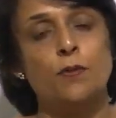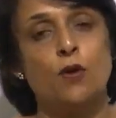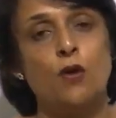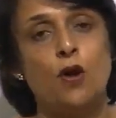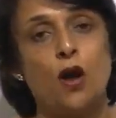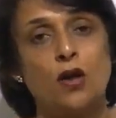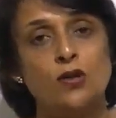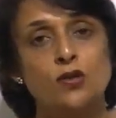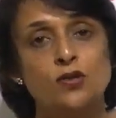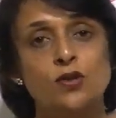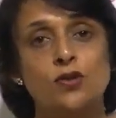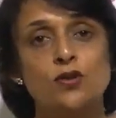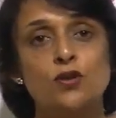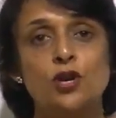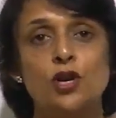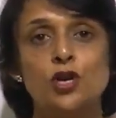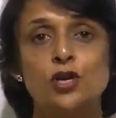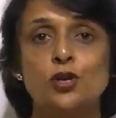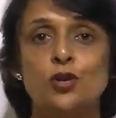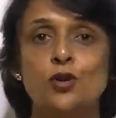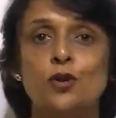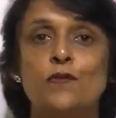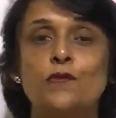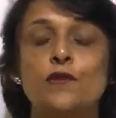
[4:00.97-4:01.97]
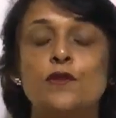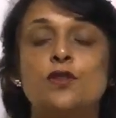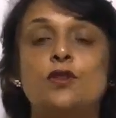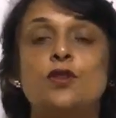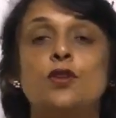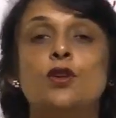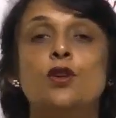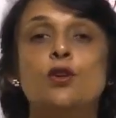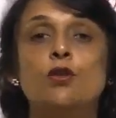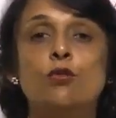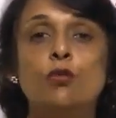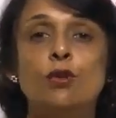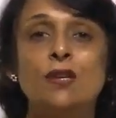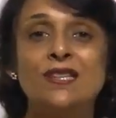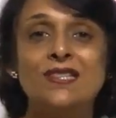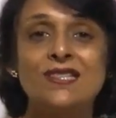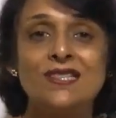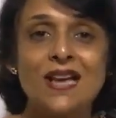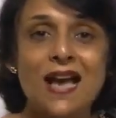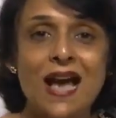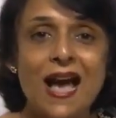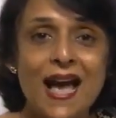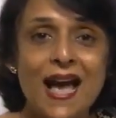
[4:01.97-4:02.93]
concentration of a solute is